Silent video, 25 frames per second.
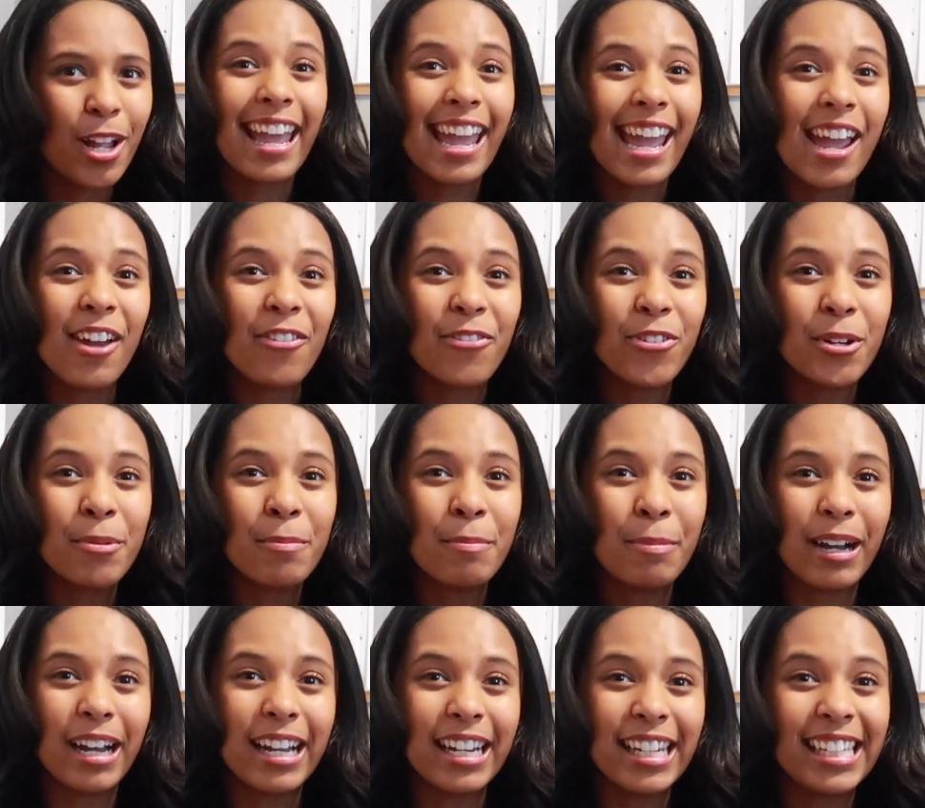
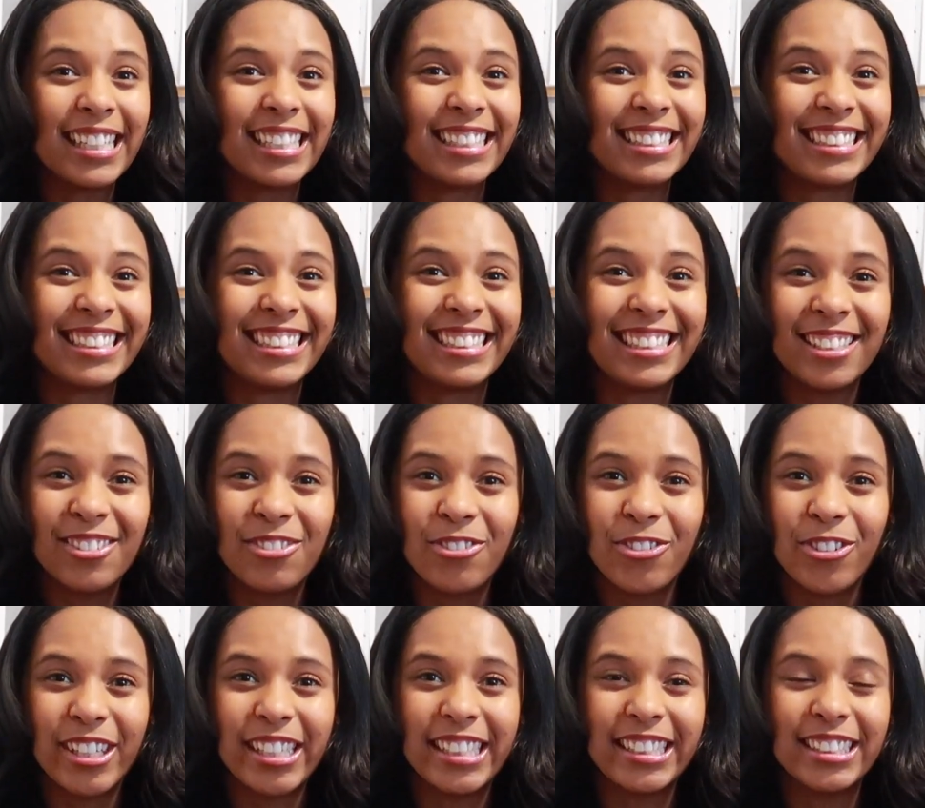Everybody is
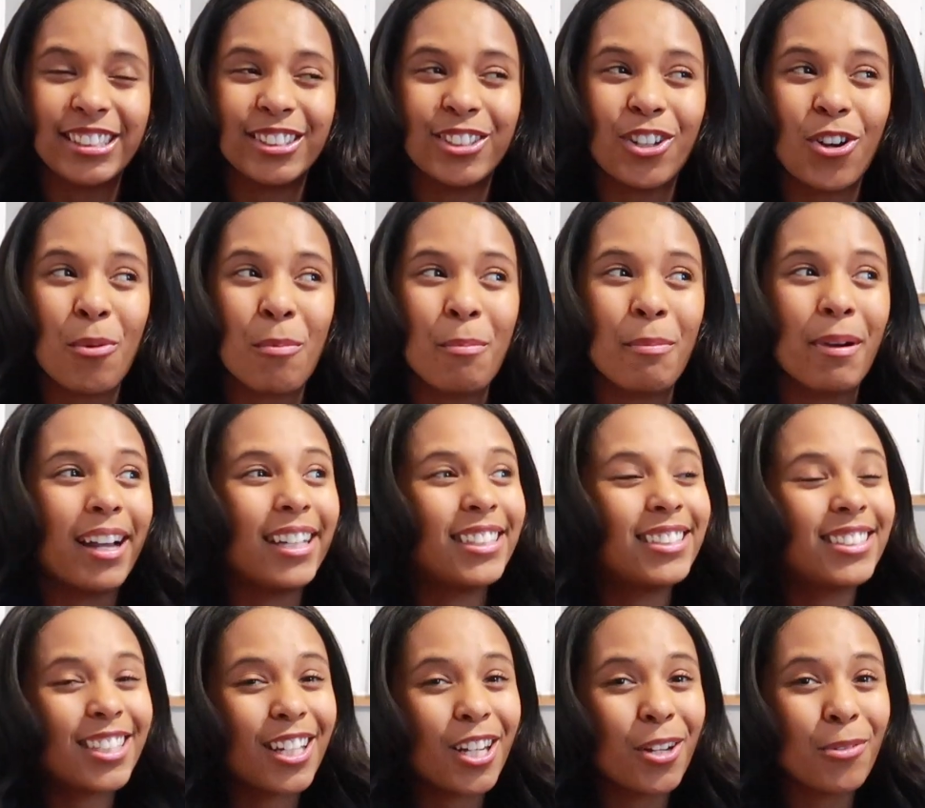different, so my
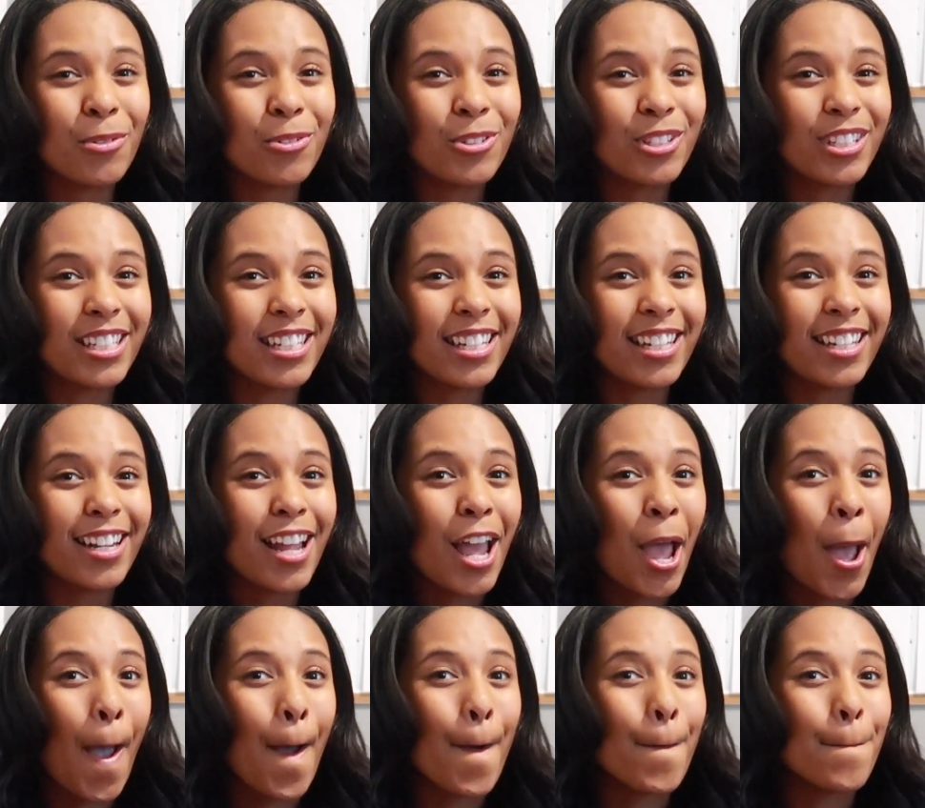study routine
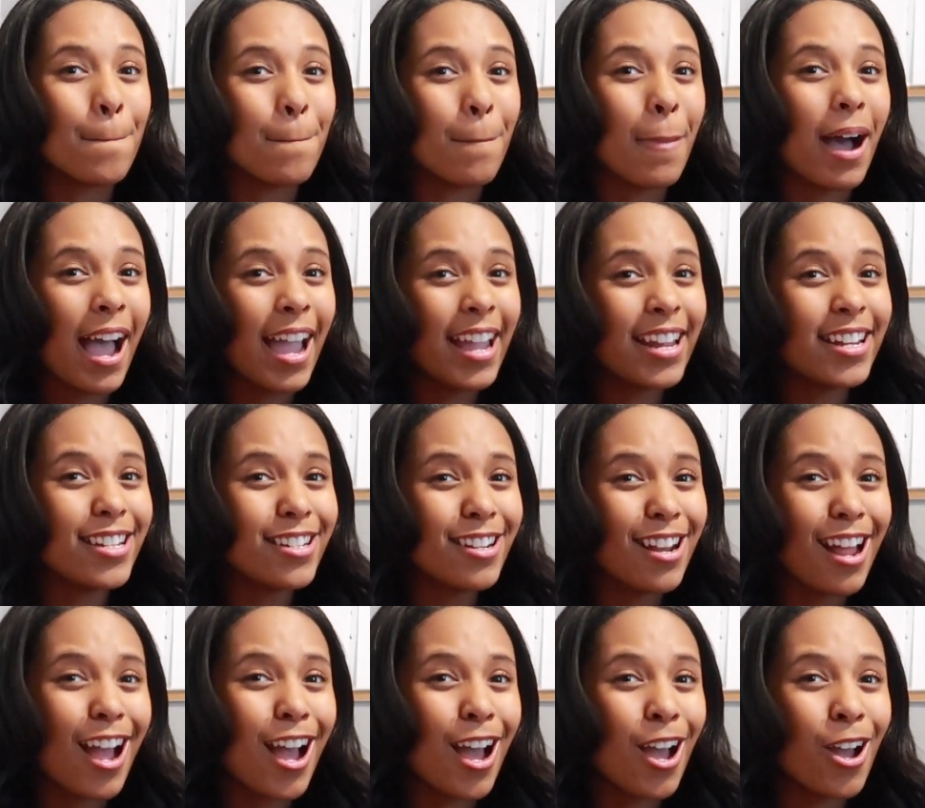might
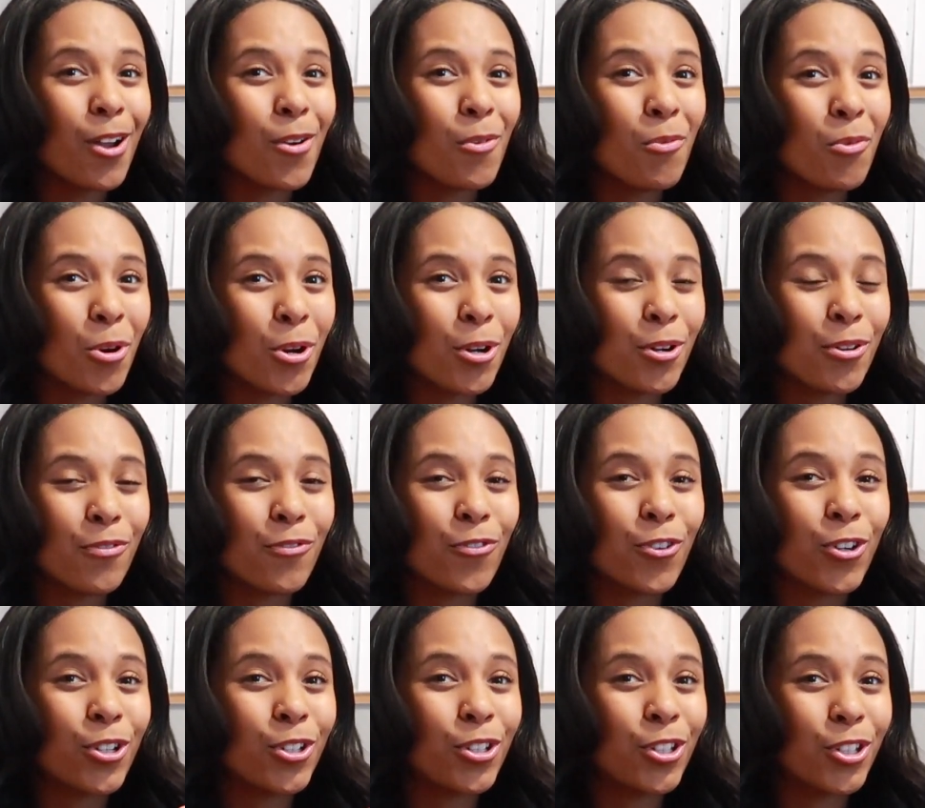not work
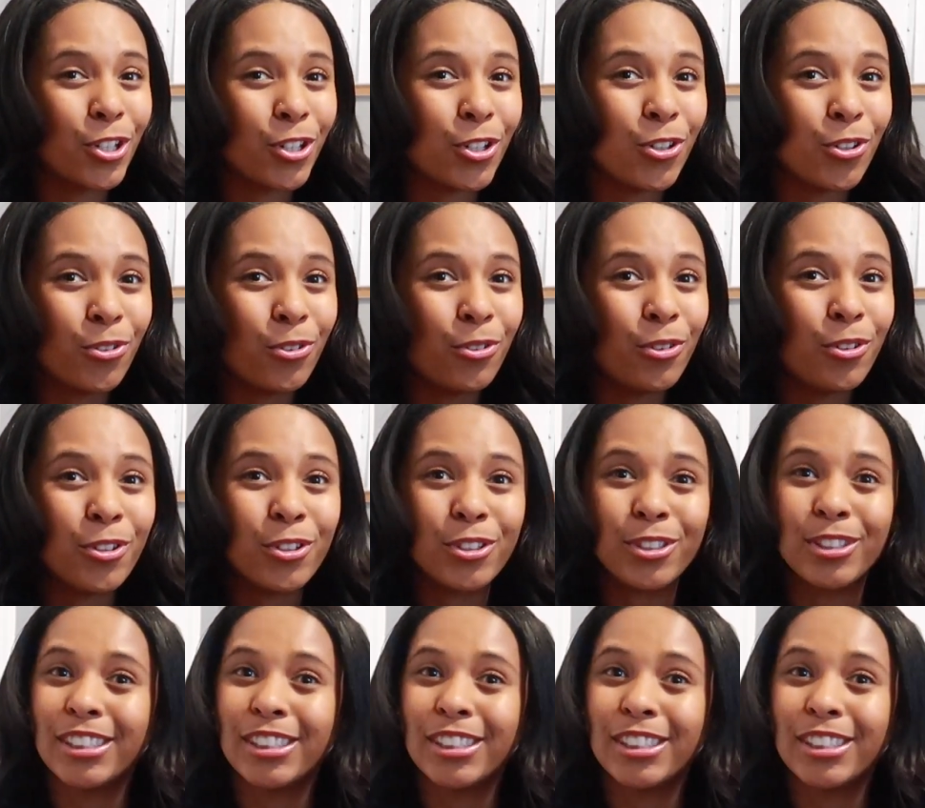for you.